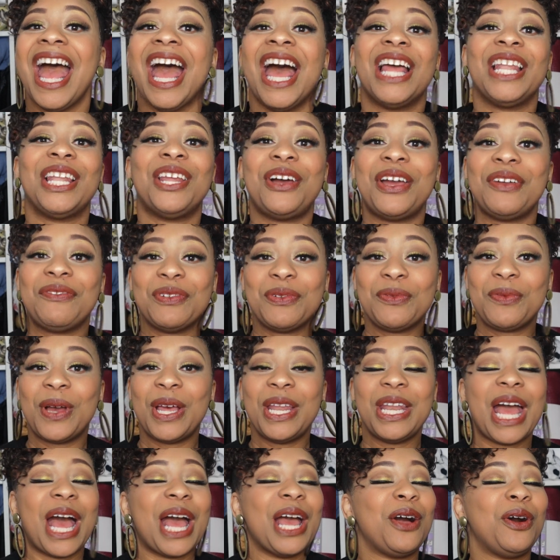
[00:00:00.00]
Hello
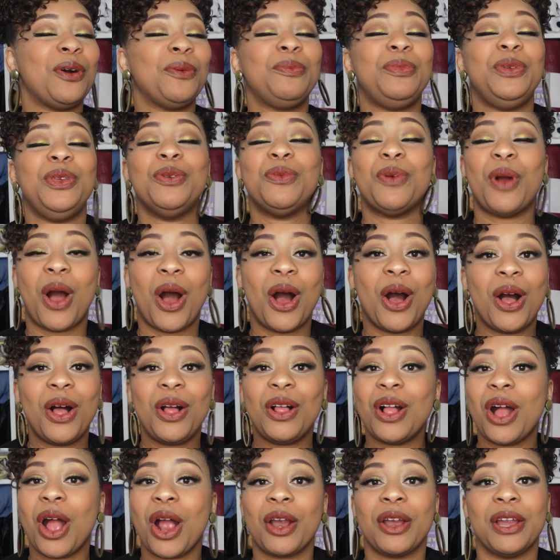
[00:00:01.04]
everyone, I hope you
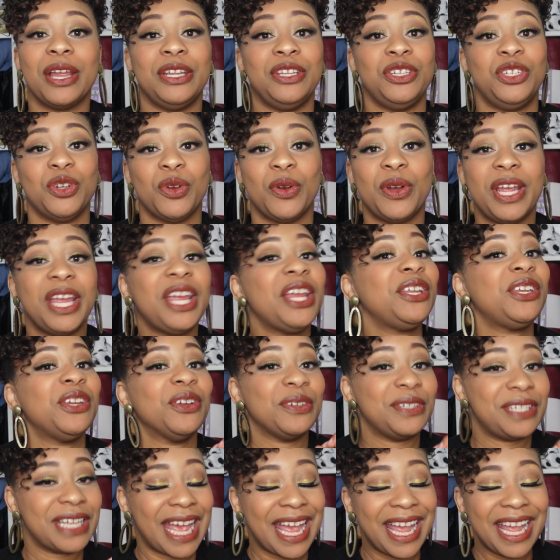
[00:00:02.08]
all are enjoying your
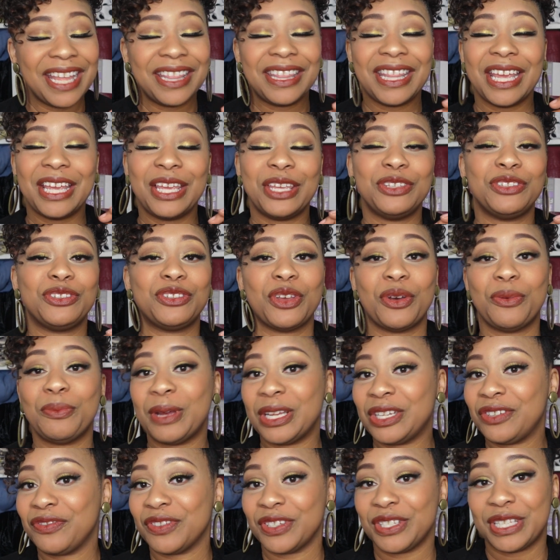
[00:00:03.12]
day and thank you so
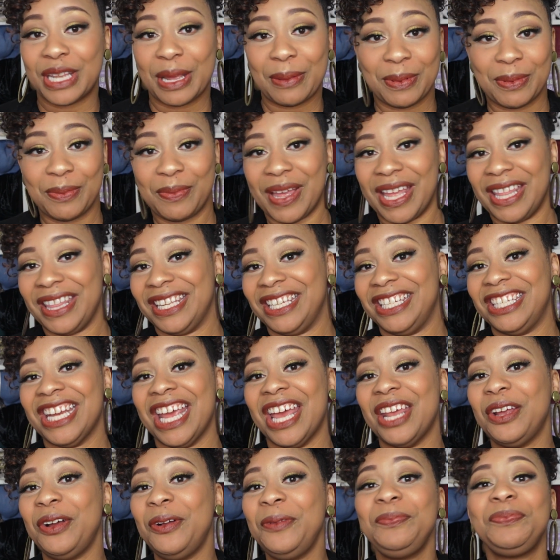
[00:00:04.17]
much for stopping by the
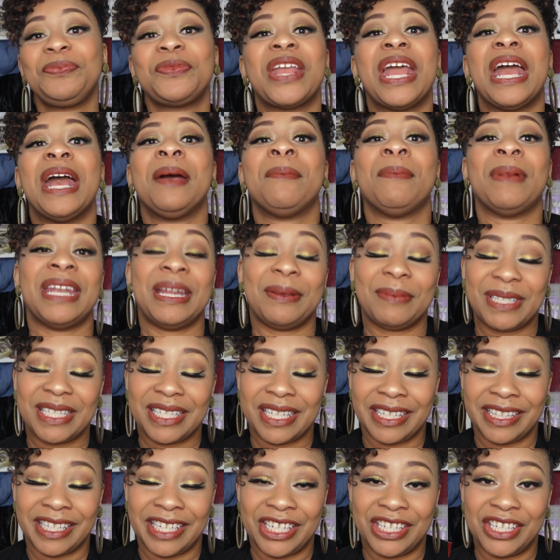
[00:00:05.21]
channel. My name is
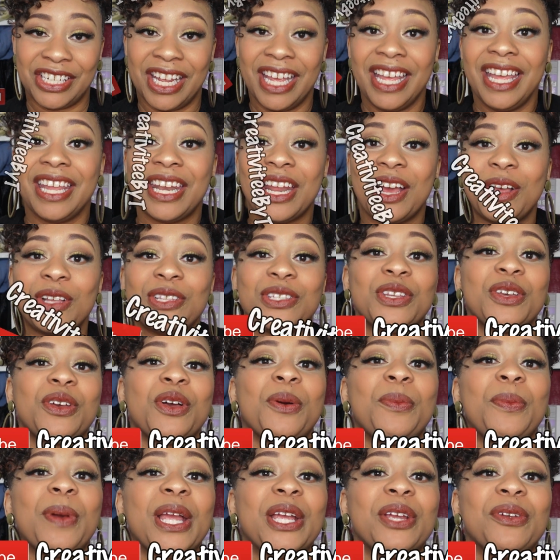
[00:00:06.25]
Talisha and I also
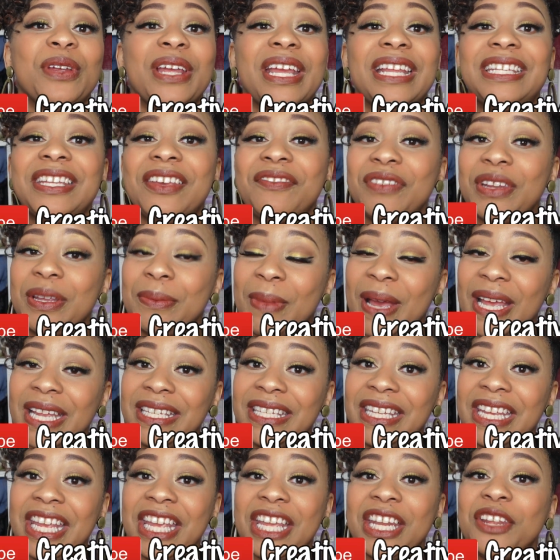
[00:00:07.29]
go by
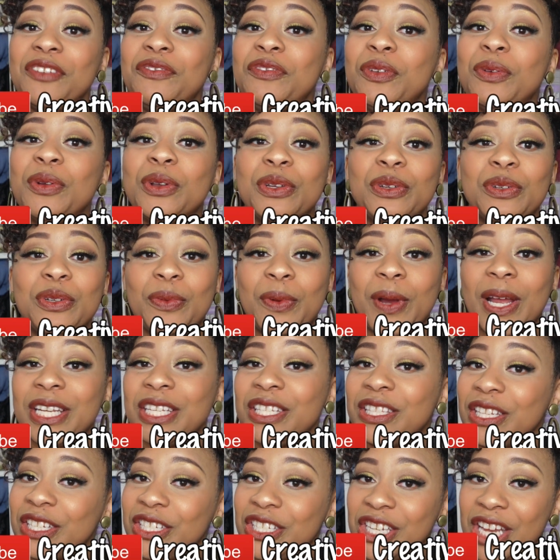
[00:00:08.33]
CreativiTeeByT, and if you are new to
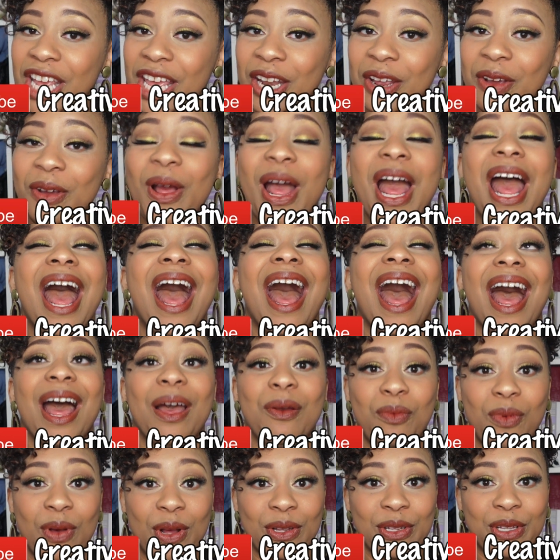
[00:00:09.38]
watching the channel, I
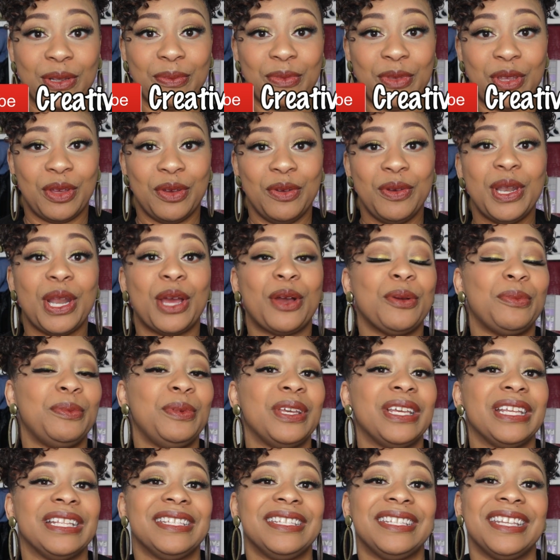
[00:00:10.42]
welcome you and I hope
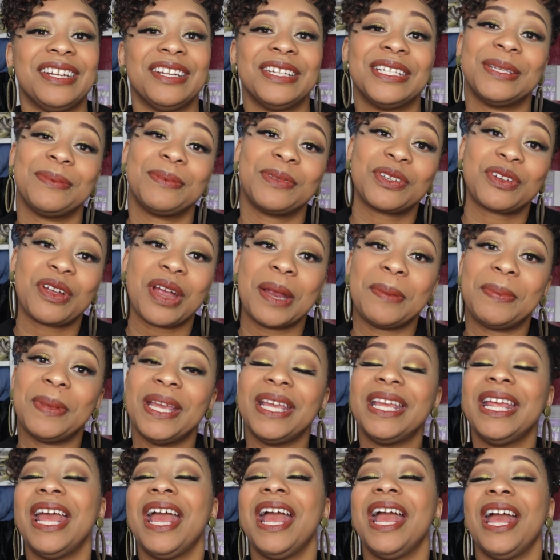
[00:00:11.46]
you consider
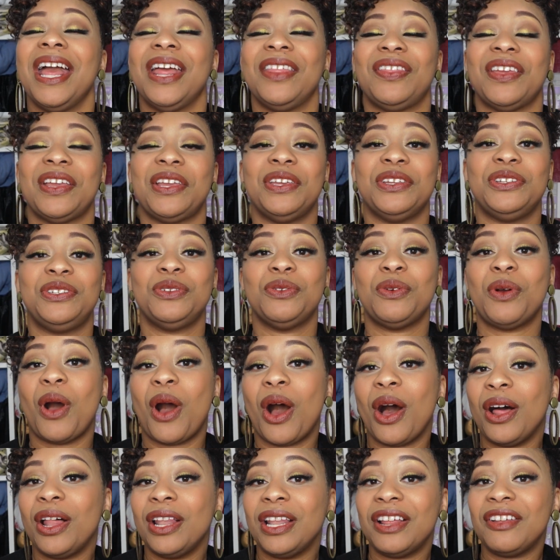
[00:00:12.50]
subscribing, and thank you to
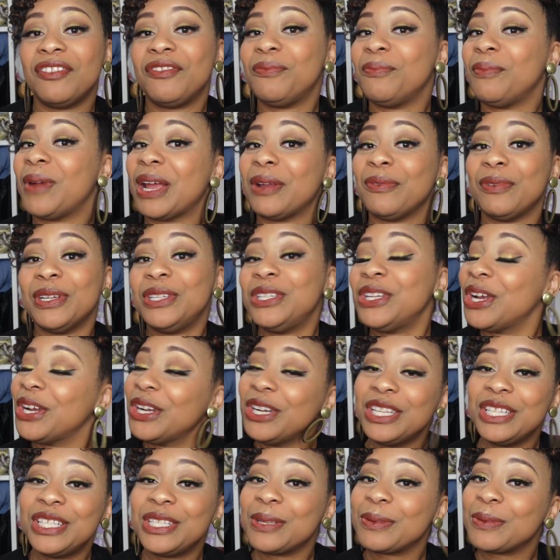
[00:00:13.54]
all of my
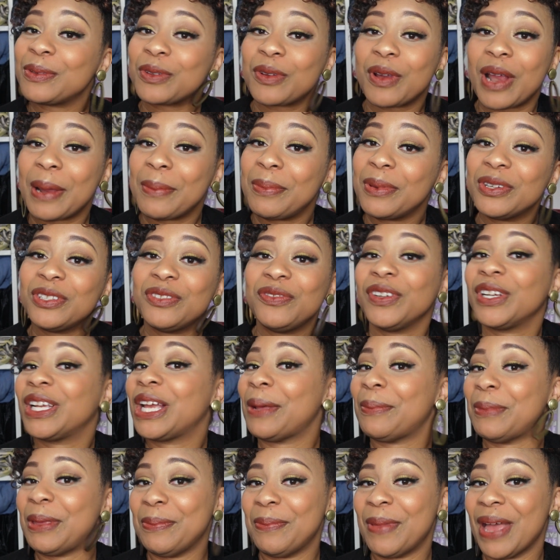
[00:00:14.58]
returning subscribers for
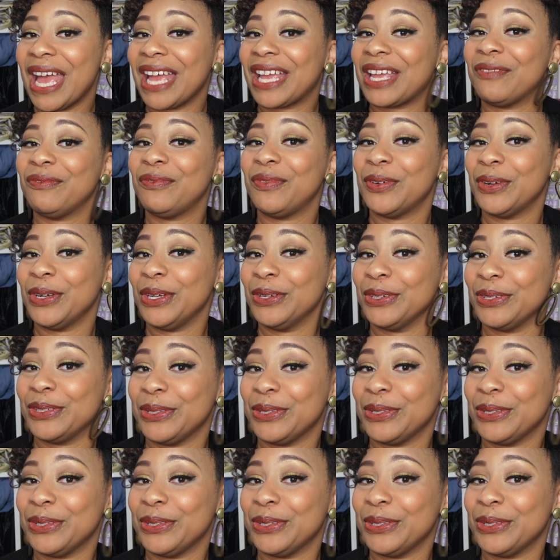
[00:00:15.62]
coming back and for your